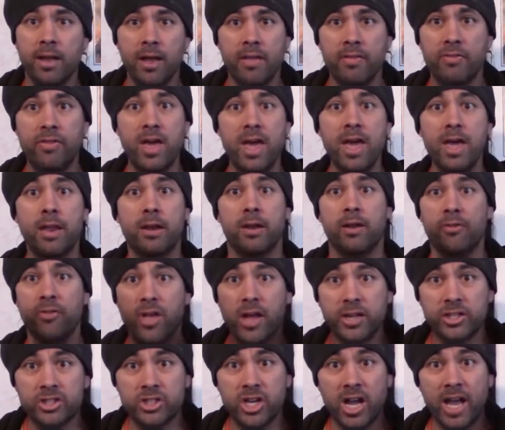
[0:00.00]
Then the
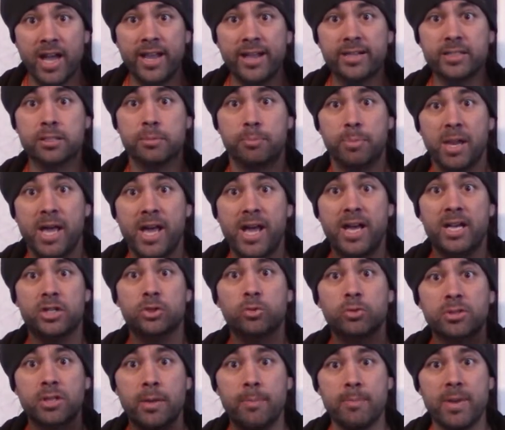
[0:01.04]
giant splash
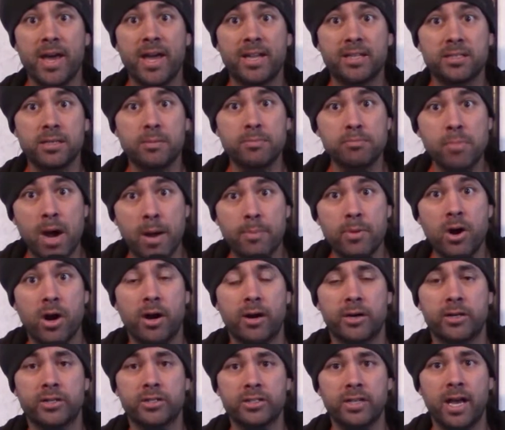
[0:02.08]
with the Madison
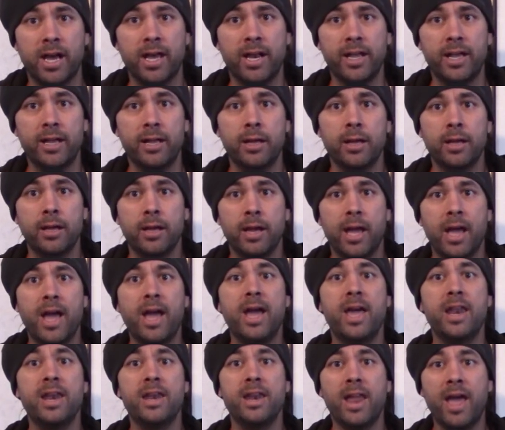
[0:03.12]
Bumgarner signing.
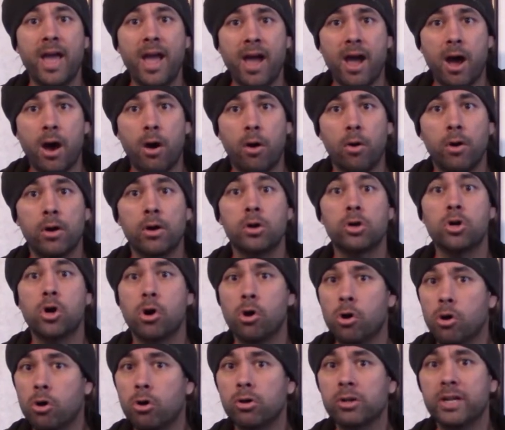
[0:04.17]
And now
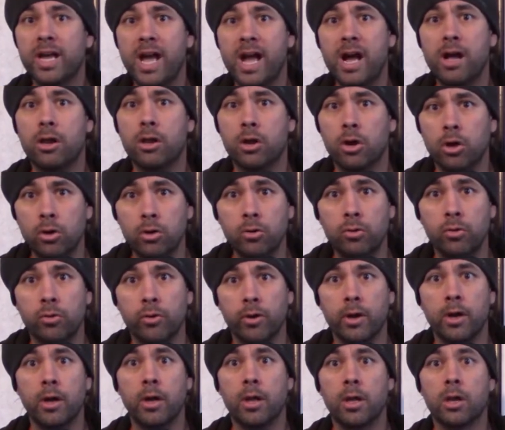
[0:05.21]
Kole Calhoun,
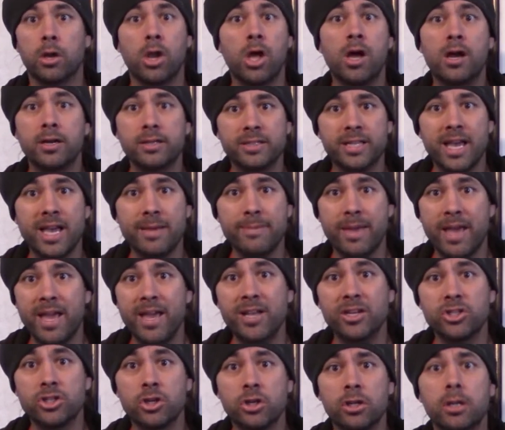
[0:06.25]
longtime
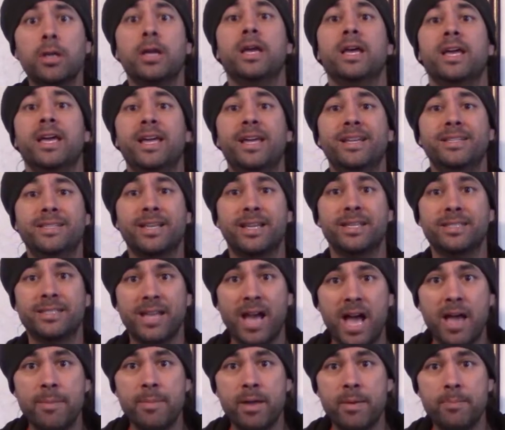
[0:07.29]
Angel, is a
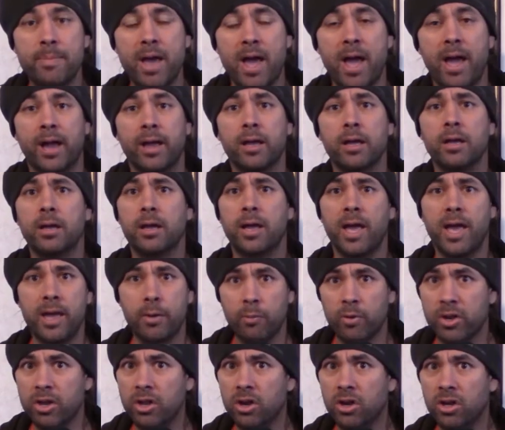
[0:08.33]
Diamondback. And
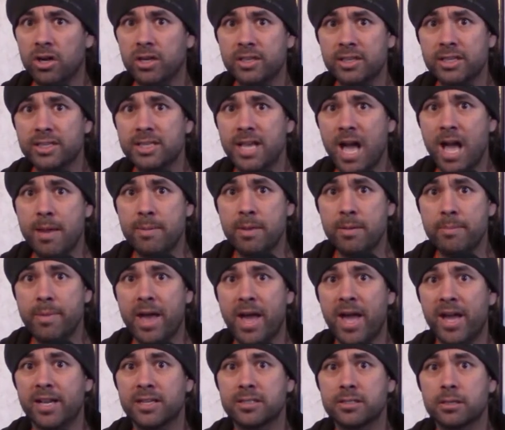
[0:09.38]
when you look at the
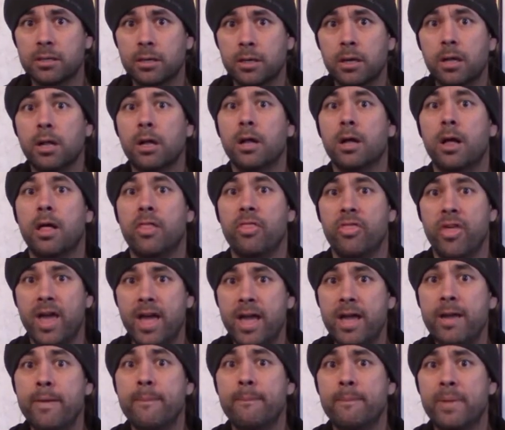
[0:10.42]
Diamondbacks,
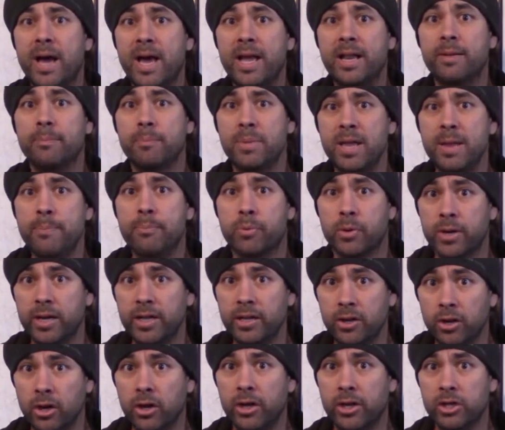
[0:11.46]
they might be pretty
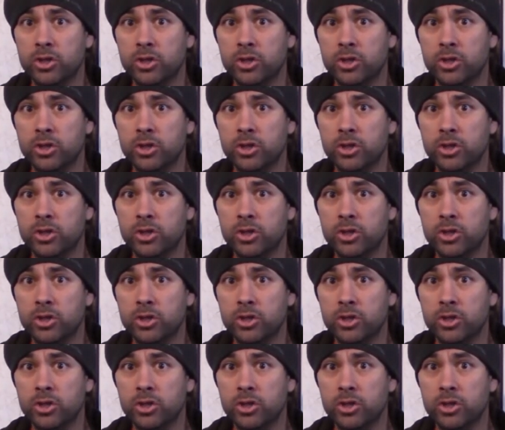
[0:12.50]
good in